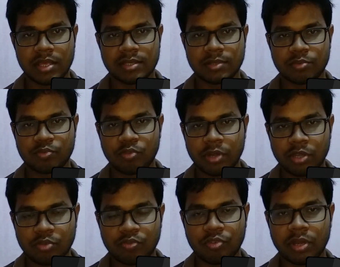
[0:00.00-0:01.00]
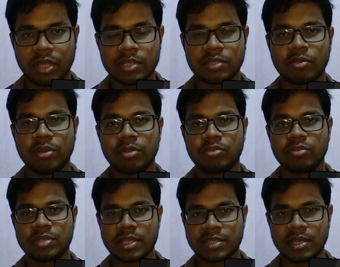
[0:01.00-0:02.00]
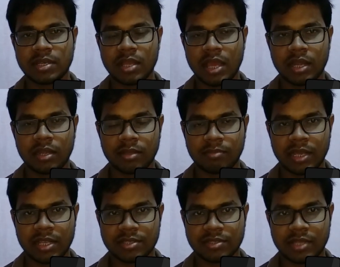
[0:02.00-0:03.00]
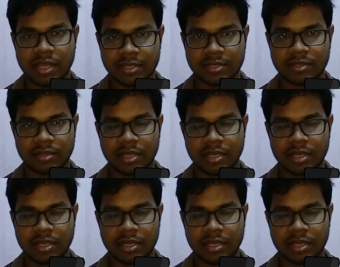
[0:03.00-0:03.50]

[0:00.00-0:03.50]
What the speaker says: suppose 4 into 4 is equal to 16, and minus 6,